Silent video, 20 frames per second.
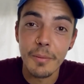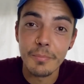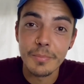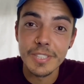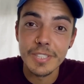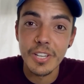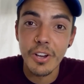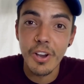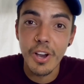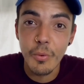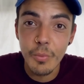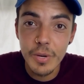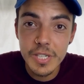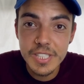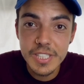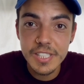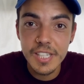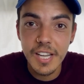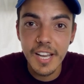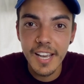So I
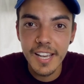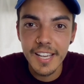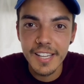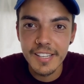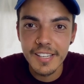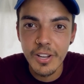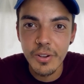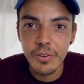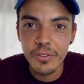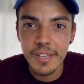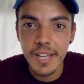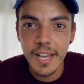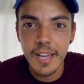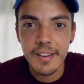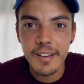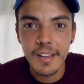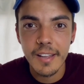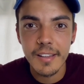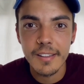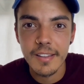wish I had known that
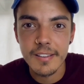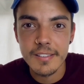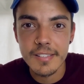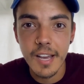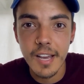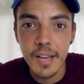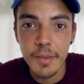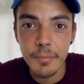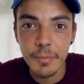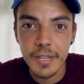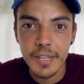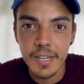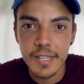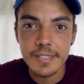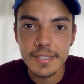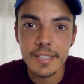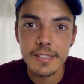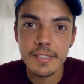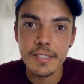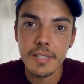at that time, and that's
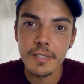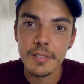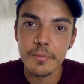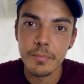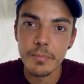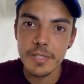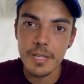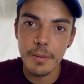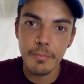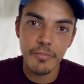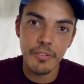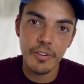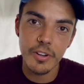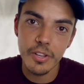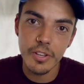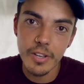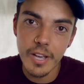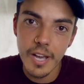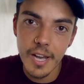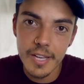a tip for you
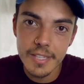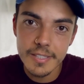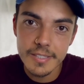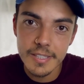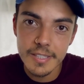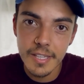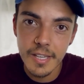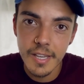guys